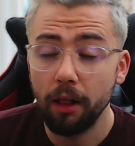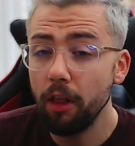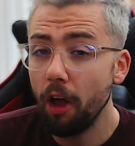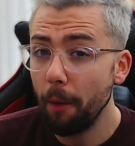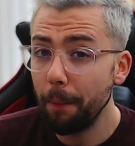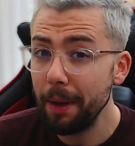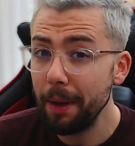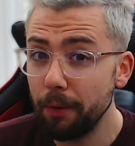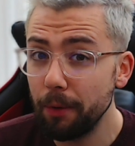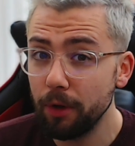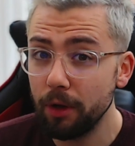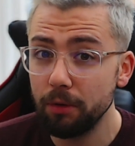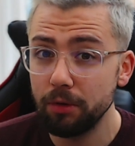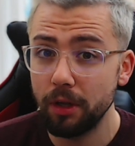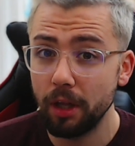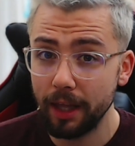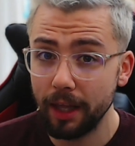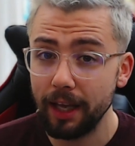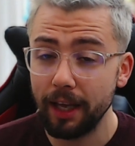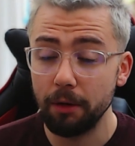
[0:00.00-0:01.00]
A people
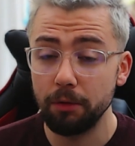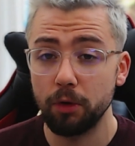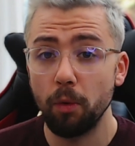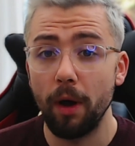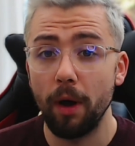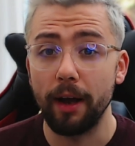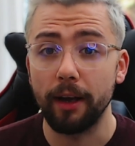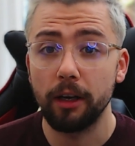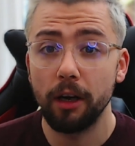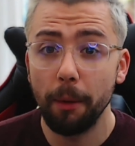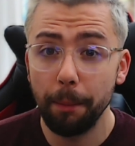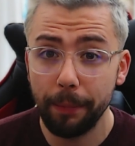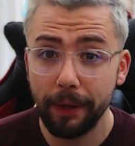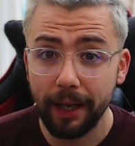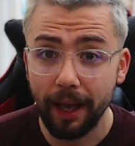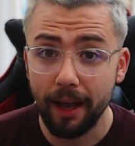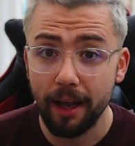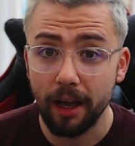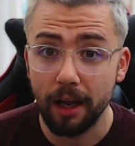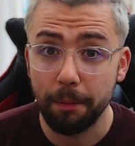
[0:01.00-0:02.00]
used to think it was quite
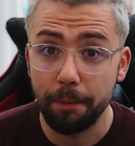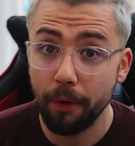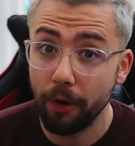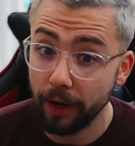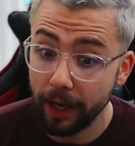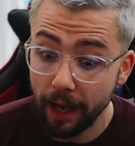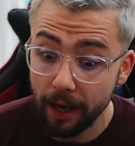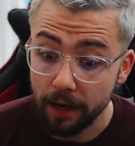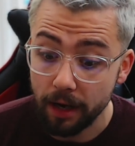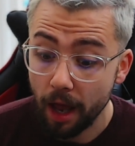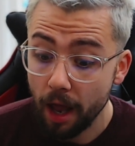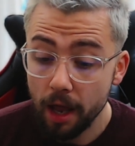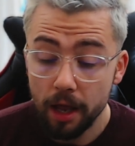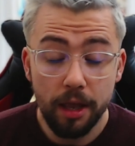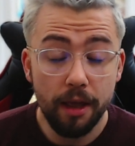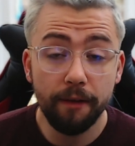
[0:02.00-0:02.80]
complicated, but again,